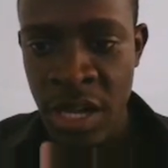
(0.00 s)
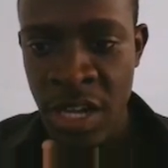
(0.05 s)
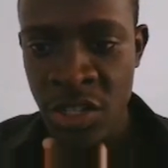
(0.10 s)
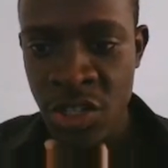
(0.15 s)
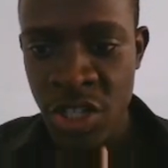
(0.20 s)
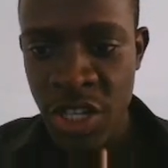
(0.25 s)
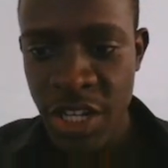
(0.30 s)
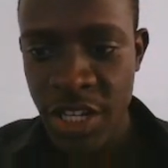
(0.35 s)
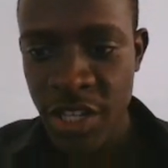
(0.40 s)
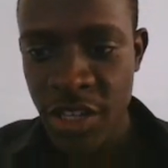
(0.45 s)

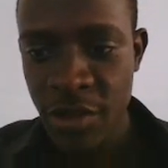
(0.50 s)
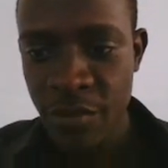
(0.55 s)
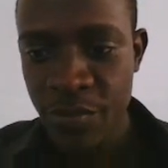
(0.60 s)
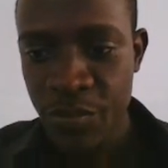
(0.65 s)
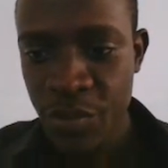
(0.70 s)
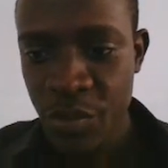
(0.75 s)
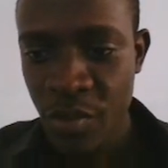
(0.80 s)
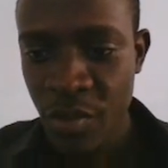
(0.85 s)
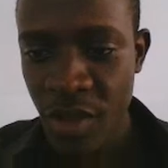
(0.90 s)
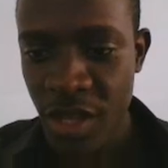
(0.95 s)
actually
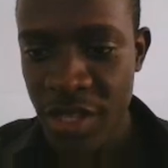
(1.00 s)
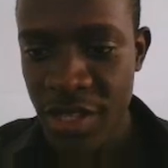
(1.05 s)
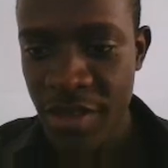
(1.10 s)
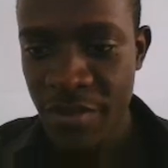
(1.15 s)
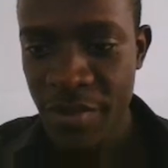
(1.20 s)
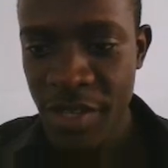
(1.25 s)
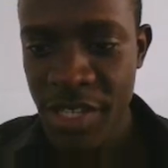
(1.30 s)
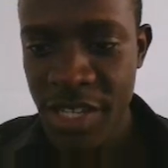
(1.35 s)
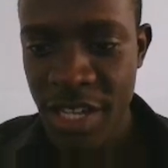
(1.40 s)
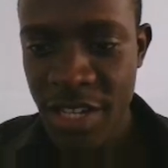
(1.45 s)

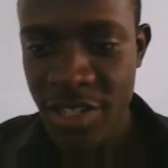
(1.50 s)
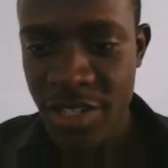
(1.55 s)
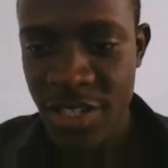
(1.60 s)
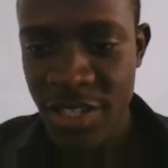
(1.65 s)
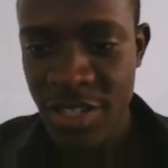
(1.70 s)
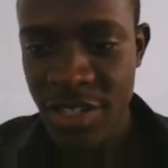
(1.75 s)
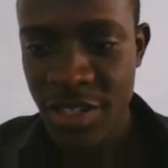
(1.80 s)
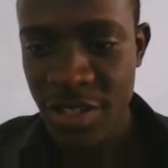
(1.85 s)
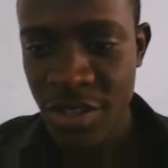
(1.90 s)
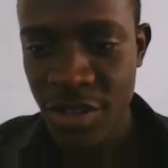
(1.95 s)
let me
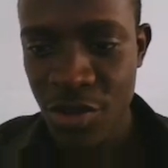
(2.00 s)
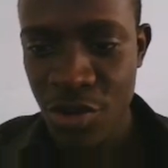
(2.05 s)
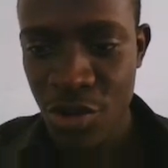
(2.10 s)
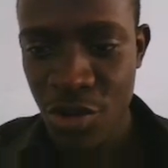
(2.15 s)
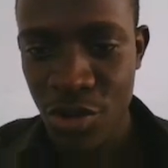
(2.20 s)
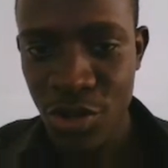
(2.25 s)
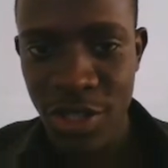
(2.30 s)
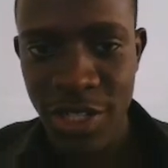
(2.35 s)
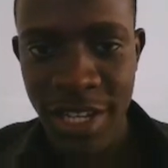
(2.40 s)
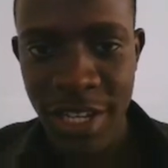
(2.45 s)
just
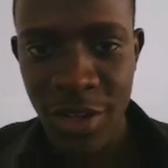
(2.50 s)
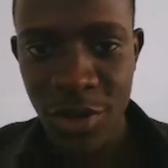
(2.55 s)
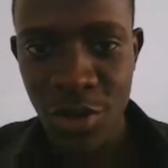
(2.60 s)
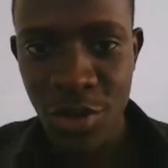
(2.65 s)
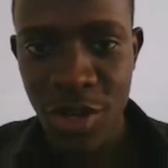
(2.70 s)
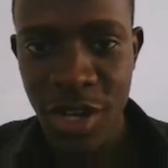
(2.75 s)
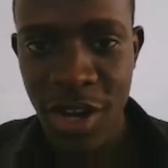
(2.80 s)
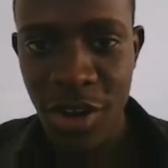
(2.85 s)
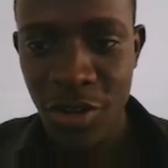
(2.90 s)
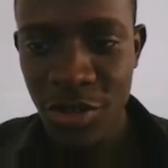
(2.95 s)
call the
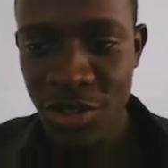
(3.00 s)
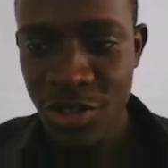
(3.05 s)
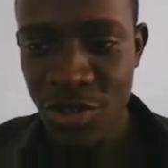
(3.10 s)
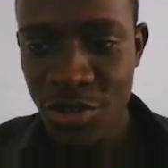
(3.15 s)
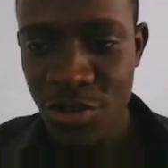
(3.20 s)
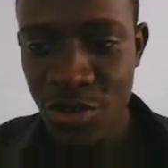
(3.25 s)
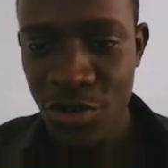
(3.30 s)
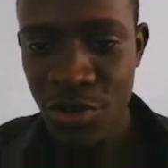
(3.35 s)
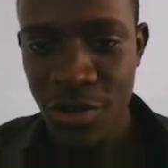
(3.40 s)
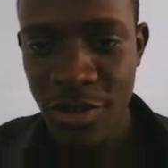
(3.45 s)
log out.
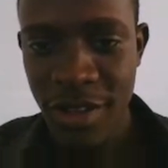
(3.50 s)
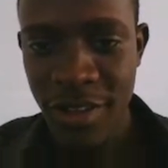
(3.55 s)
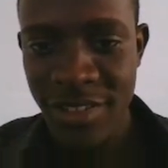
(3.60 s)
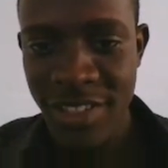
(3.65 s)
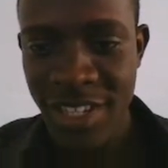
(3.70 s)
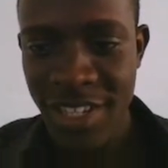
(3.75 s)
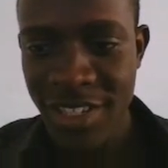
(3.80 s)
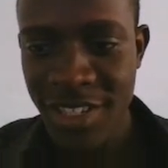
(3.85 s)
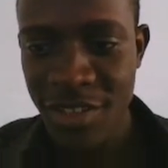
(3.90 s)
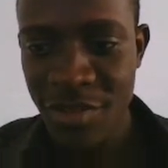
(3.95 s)
So I'll
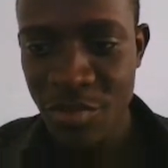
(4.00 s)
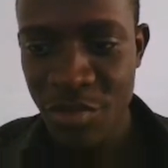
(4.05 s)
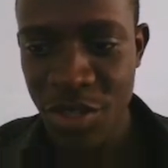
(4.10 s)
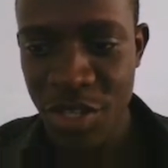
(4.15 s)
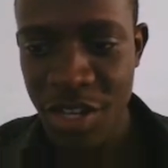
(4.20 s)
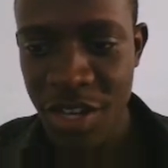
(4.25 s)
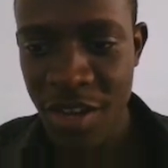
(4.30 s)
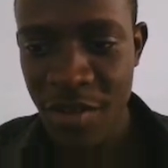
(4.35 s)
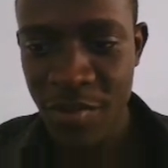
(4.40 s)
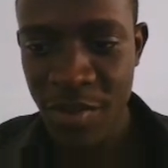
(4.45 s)
uh, just
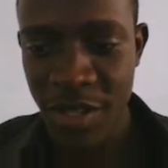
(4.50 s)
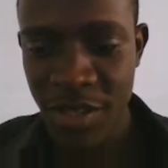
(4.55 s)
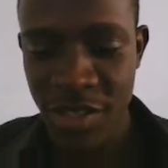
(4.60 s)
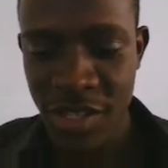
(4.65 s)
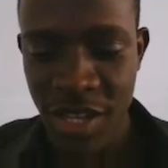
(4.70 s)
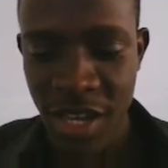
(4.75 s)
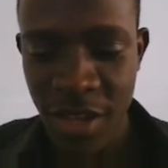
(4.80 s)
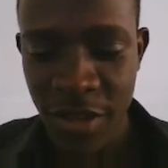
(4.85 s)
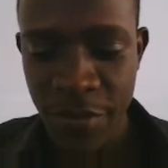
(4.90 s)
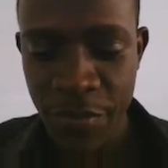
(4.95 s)
simply come and
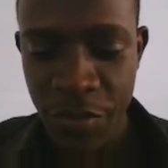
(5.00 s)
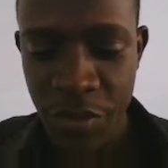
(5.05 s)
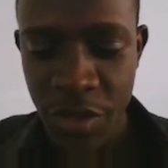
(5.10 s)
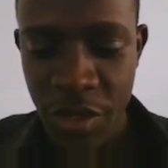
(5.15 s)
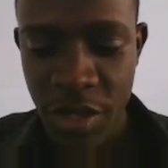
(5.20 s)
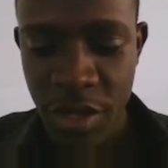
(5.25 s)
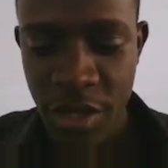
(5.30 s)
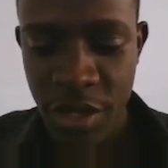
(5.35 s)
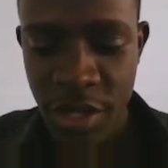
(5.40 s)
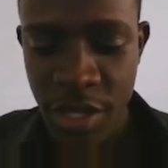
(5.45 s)
say
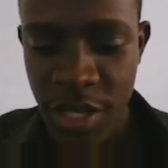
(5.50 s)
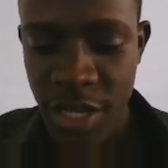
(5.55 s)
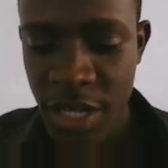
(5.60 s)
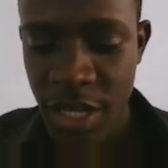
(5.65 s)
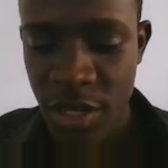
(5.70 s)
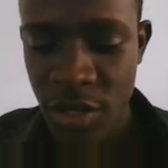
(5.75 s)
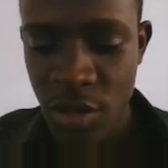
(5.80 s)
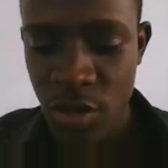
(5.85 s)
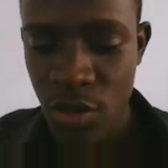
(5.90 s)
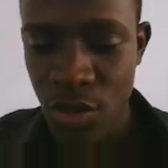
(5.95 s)

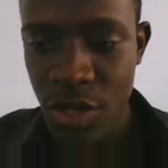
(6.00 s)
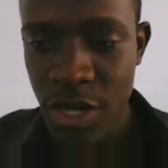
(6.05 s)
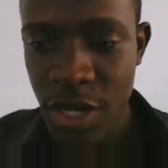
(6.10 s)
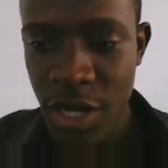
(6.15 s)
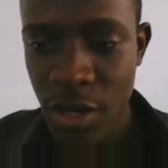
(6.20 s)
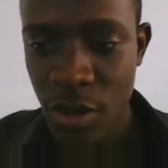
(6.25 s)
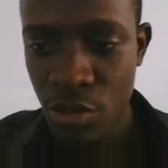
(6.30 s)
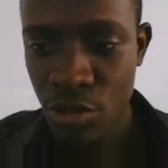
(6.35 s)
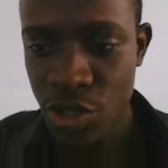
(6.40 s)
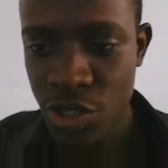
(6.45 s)
log
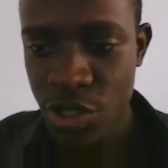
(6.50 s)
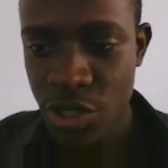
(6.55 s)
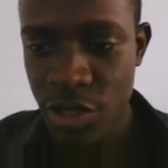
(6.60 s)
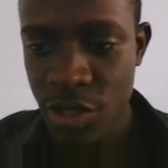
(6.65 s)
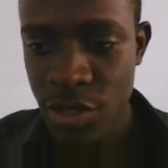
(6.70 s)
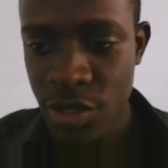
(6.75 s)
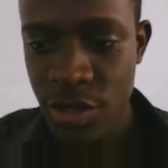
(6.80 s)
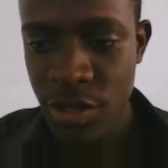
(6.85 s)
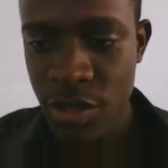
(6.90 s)
out.